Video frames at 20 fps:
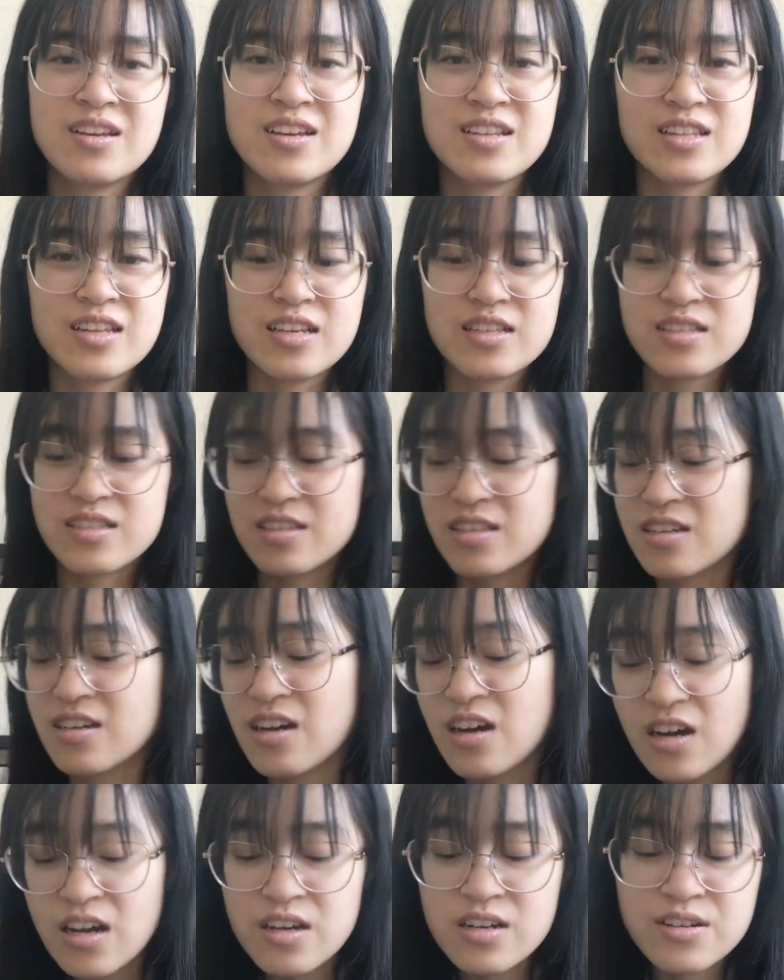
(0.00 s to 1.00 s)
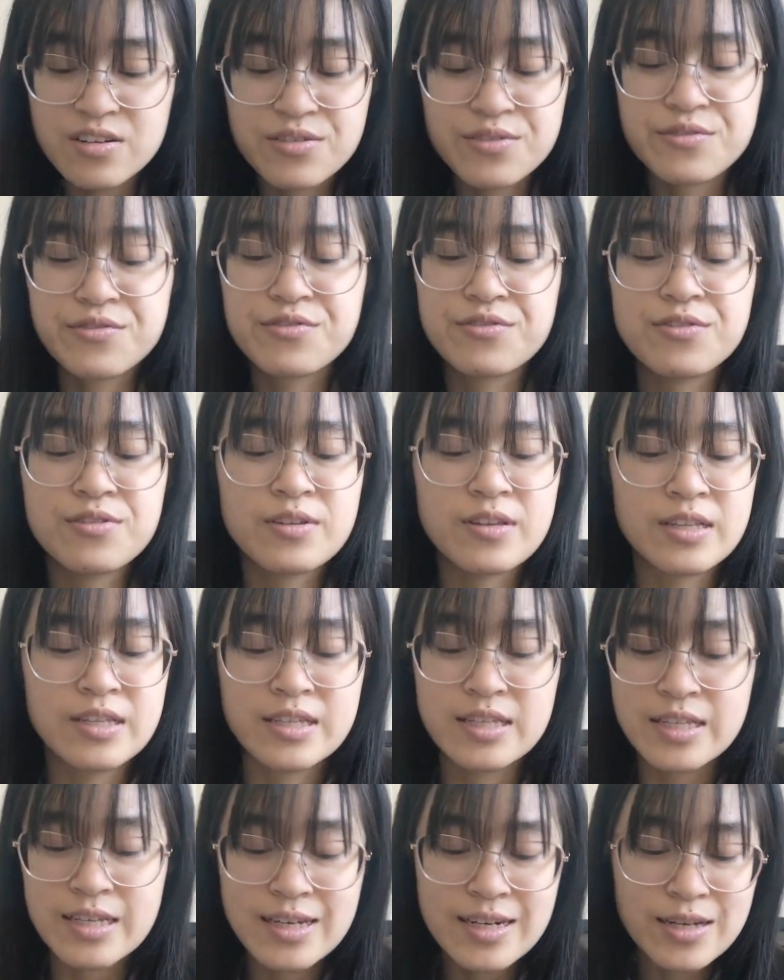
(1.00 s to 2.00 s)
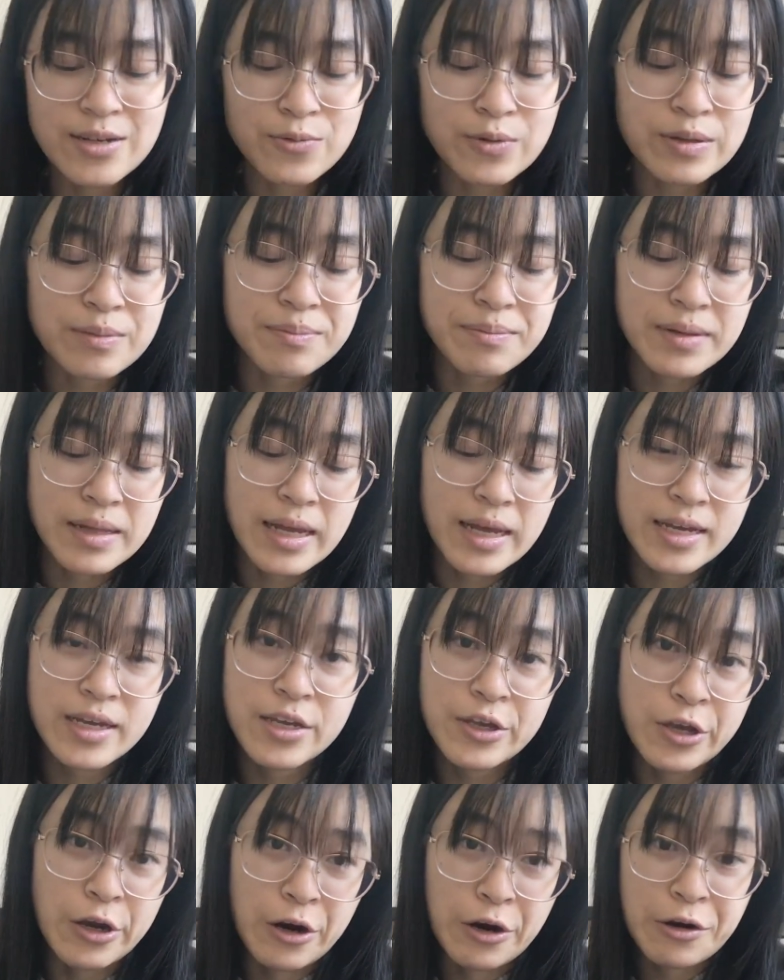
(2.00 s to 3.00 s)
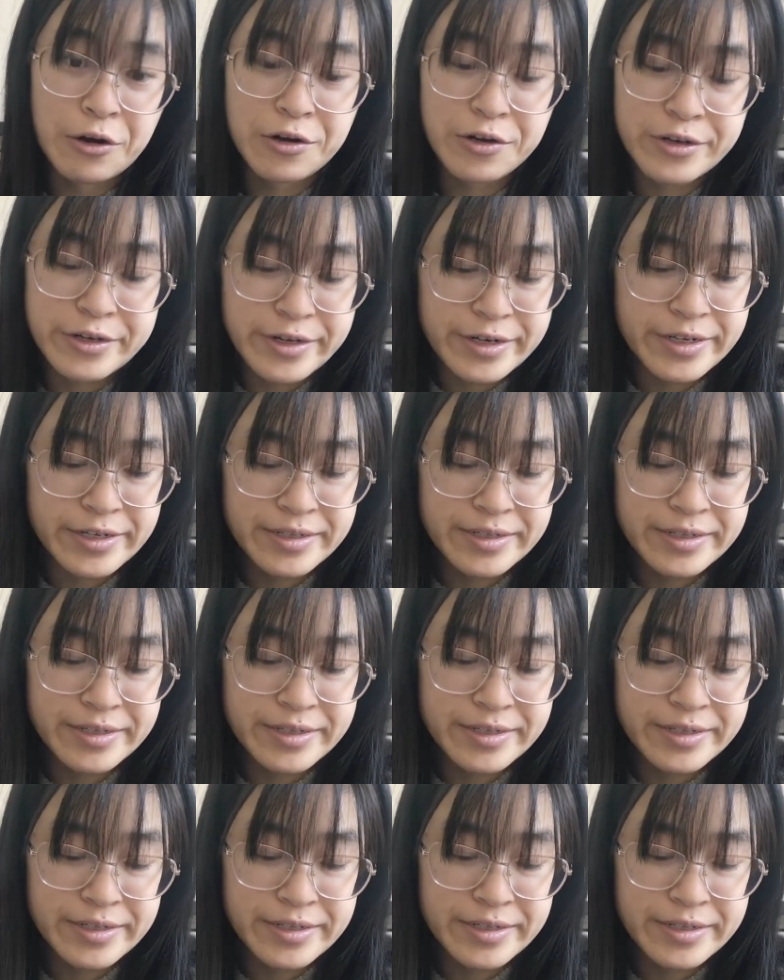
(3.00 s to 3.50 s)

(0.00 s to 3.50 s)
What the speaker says: that's the con of knitting with black yarn.